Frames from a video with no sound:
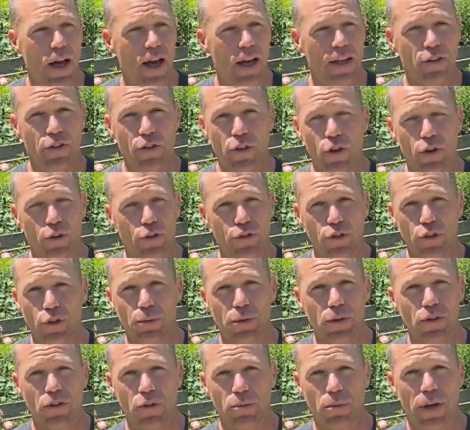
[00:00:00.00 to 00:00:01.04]
There'll still
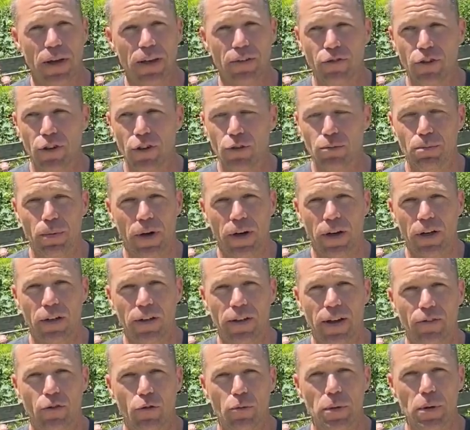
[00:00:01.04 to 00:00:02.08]
be some aphids, but it'll
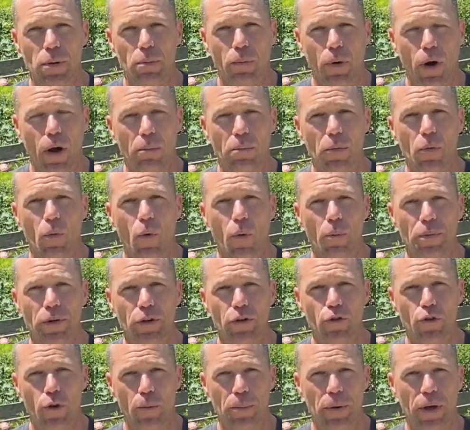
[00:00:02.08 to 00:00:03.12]
never be a problem. It won't be
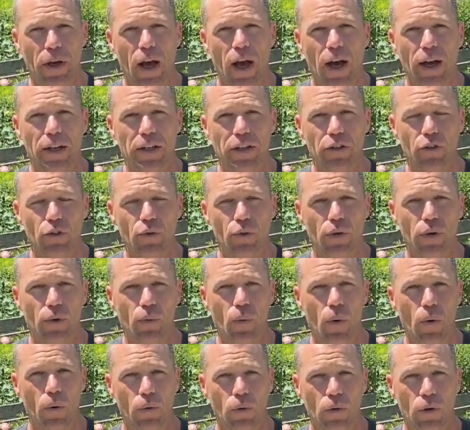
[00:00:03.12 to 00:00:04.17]
dripping honeydew, and it
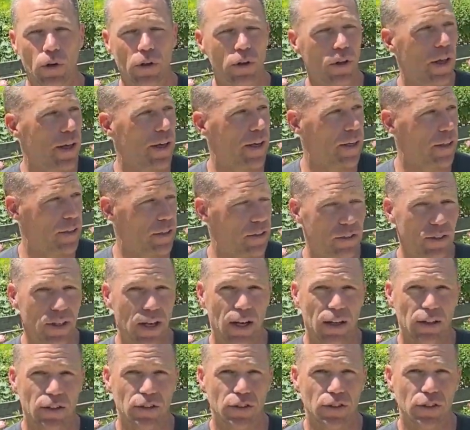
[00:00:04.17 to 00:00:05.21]
won't look like a
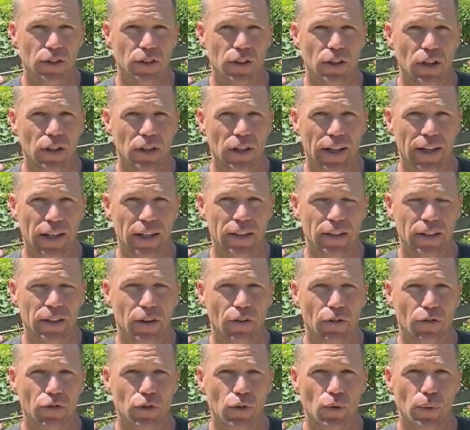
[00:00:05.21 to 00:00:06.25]
disaster like it did a
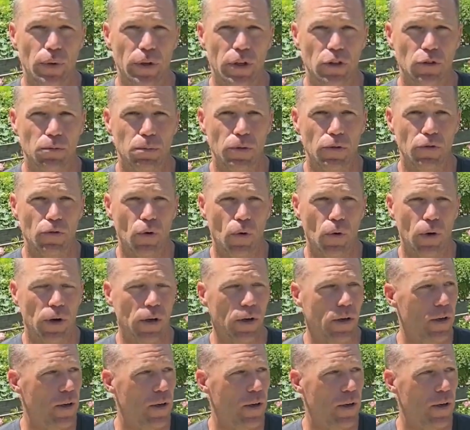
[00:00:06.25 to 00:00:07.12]
few weeks before.